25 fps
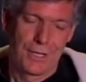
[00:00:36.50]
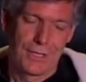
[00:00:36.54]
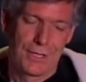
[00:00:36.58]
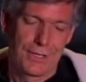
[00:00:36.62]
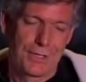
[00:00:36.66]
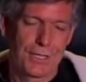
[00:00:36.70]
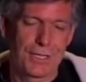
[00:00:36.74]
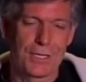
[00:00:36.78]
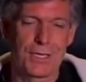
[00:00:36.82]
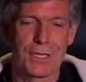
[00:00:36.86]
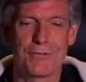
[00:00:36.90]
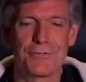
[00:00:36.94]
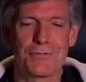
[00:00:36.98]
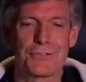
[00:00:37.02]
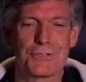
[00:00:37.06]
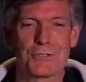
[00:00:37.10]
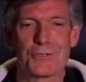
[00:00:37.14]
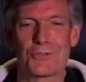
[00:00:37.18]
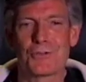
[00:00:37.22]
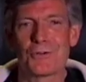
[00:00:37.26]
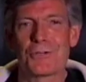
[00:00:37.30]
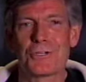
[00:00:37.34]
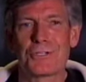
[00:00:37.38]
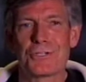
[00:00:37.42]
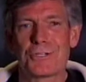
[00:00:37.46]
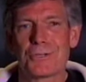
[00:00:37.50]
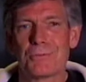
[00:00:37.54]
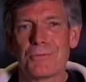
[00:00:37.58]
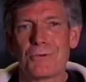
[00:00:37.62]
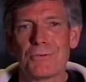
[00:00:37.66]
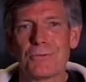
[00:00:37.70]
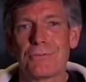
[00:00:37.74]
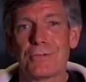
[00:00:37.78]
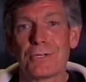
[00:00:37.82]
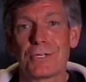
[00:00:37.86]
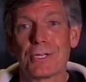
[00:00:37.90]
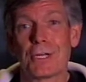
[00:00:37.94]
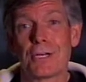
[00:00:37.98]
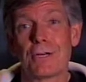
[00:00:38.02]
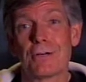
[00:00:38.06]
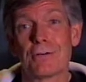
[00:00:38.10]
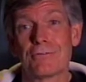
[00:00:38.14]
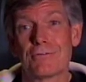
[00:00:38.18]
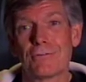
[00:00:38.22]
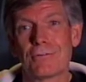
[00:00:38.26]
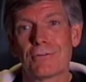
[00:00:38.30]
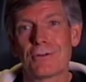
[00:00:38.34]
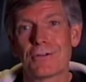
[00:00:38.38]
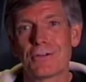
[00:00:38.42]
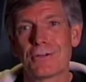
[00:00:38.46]
they gave us a choice of moving to
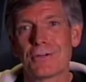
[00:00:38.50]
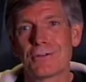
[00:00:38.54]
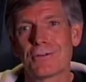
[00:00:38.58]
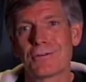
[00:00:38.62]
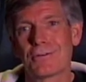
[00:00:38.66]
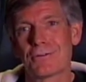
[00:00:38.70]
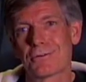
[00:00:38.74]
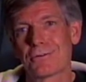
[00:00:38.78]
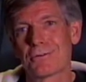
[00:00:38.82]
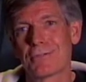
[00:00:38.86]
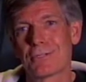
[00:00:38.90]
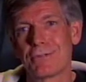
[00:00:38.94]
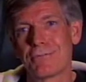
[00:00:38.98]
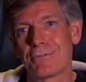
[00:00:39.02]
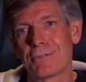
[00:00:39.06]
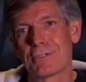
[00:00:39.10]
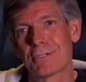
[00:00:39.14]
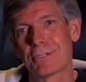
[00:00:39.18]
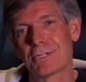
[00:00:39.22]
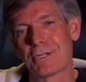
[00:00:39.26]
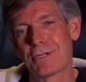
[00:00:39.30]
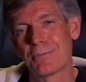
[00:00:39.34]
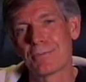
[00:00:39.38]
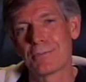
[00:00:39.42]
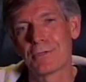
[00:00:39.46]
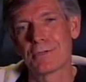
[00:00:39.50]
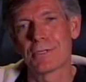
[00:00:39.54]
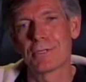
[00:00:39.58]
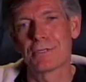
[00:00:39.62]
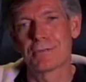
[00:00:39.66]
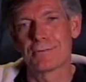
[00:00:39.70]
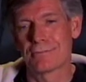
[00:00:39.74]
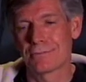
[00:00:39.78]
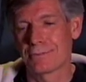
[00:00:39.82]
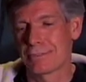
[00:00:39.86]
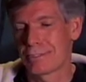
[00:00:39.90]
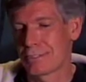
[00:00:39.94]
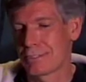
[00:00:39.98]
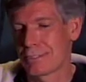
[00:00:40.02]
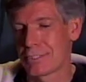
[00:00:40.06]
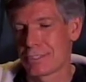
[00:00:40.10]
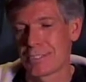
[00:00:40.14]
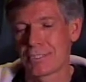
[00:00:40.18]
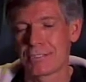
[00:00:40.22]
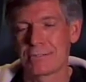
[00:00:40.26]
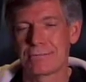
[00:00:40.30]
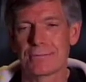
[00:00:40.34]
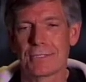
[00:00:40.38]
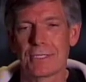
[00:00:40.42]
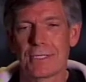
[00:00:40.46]
California or leaving the company. And
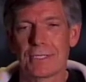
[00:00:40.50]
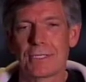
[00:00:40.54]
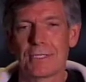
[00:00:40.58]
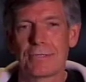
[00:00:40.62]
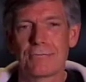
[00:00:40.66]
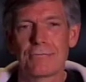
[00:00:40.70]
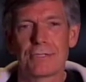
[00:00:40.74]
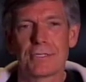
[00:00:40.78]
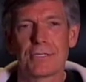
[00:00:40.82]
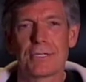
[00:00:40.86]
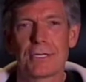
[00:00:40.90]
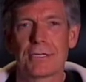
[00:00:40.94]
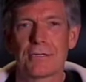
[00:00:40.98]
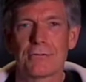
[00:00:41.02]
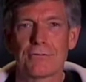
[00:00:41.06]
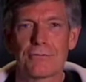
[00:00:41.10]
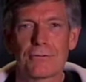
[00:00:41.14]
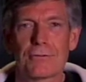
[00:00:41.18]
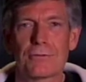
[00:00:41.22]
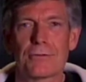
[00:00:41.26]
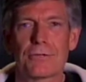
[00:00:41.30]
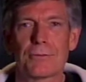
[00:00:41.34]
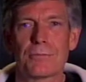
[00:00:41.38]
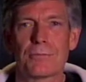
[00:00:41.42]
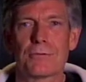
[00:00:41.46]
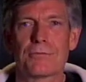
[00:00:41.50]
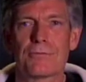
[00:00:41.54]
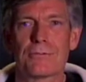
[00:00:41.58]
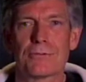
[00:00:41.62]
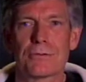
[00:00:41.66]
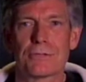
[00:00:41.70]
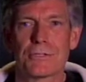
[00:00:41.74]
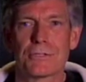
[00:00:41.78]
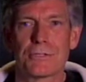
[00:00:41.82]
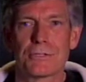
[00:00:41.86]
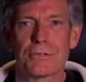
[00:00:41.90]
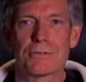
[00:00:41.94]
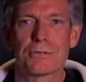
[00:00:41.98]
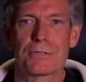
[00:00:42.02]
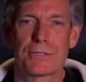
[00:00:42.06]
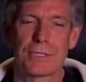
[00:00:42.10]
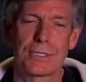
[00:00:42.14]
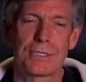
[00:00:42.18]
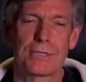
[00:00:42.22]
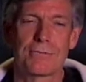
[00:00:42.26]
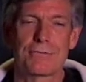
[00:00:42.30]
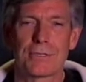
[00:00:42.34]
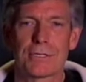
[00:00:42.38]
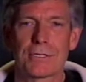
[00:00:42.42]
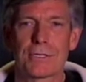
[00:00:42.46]
I'd lived in California before, so I
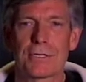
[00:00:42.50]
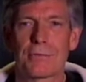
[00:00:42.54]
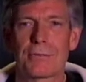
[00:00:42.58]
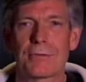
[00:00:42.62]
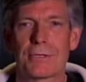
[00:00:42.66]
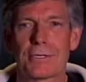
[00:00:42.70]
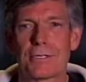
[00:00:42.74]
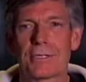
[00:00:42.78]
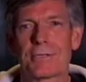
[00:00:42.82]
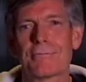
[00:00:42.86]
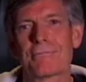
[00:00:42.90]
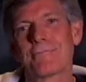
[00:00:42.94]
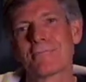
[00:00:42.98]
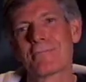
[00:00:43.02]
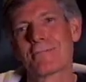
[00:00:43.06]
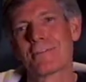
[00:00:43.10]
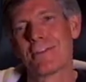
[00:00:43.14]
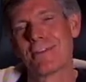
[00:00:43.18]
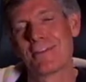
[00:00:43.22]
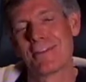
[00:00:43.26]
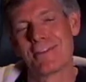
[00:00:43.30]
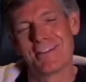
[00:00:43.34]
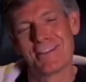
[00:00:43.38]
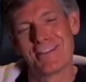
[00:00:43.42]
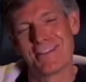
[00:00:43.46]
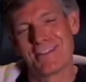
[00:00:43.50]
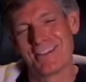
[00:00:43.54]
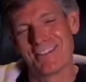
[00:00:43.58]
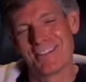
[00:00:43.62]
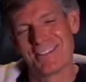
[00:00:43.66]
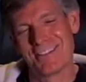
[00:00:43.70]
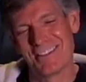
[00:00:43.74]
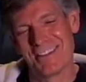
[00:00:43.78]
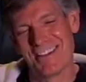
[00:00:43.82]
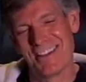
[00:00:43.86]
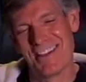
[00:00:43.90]
left the company. And